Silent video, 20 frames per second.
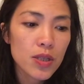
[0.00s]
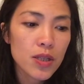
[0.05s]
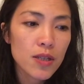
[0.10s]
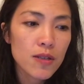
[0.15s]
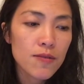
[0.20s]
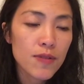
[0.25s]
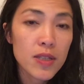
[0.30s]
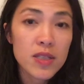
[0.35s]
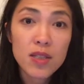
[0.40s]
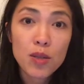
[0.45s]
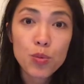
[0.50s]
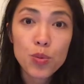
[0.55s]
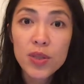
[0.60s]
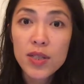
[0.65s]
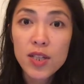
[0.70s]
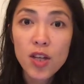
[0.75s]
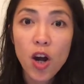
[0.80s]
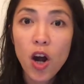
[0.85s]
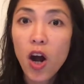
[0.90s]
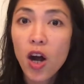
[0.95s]
it's a
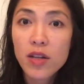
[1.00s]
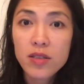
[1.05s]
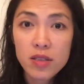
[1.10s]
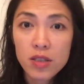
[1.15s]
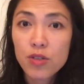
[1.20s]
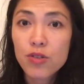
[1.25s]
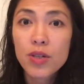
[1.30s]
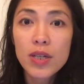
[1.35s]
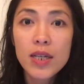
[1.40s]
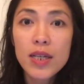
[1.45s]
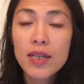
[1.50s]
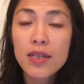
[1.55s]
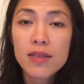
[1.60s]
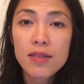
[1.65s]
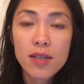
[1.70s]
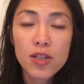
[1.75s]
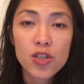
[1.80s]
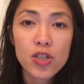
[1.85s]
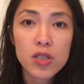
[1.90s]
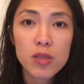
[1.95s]
really hard degree,
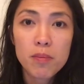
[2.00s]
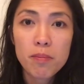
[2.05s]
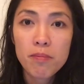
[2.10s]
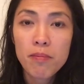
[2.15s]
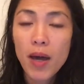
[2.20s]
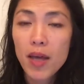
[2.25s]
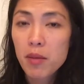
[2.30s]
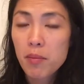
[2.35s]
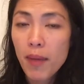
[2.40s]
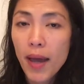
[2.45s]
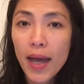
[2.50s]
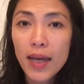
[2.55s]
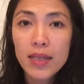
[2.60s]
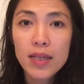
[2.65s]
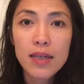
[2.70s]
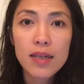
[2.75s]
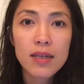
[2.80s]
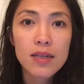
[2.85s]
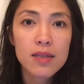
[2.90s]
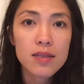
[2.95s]
such as
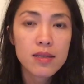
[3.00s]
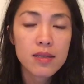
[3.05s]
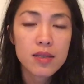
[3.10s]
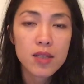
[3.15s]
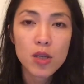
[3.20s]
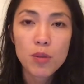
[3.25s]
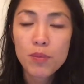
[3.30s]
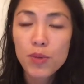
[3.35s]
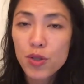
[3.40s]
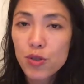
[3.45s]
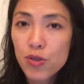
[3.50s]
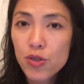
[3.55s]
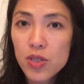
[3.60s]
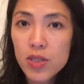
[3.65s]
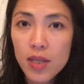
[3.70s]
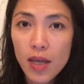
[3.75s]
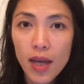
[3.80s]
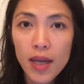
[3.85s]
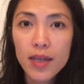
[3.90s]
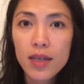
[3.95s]
mathematics and computer
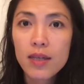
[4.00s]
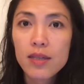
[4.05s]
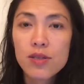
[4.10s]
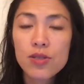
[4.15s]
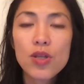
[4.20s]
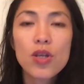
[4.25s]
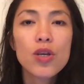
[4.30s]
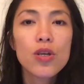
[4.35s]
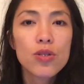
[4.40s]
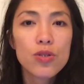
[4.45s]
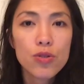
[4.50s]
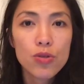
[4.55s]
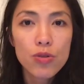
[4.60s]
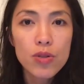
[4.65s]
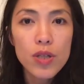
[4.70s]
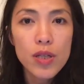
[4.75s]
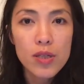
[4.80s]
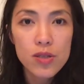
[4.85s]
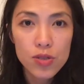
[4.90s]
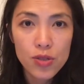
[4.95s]
science,
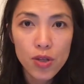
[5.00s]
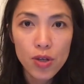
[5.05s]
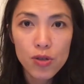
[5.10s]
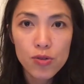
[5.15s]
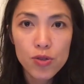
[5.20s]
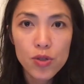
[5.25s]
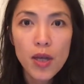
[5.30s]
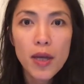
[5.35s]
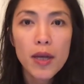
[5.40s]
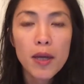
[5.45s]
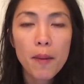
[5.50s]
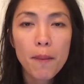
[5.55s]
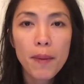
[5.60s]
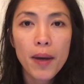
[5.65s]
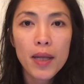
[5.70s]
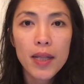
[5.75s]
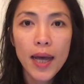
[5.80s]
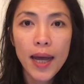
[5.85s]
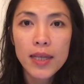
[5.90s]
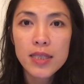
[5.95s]
do list those,
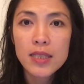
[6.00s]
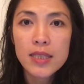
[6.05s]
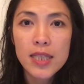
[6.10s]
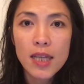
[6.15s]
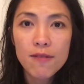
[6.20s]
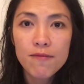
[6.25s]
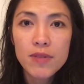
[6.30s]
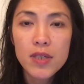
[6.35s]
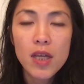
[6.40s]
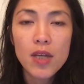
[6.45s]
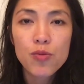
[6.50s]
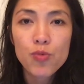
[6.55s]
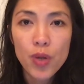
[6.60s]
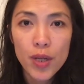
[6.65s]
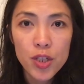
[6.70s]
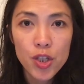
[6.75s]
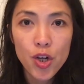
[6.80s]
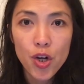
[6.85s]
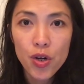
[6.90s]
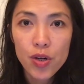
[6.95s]
but I definitely
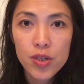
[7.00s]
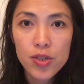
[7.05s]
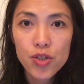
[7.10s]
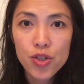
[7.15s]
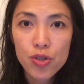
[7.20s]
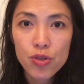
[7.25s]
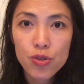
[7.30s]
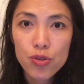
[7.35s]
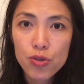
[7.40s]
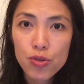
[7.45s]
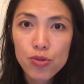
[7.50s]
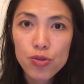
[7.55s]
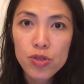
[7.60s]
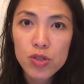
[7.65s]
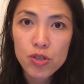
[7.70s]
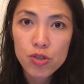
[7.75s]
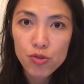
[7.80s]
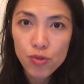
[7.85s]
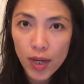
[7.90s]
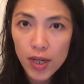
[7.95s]
encourage you to use
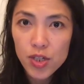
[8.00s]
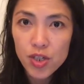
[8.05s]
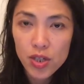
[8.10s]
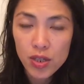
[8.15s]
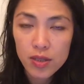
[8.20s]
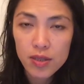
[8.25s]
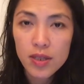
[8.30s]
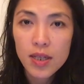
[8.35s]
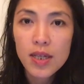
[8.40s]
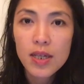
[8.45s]
discretion.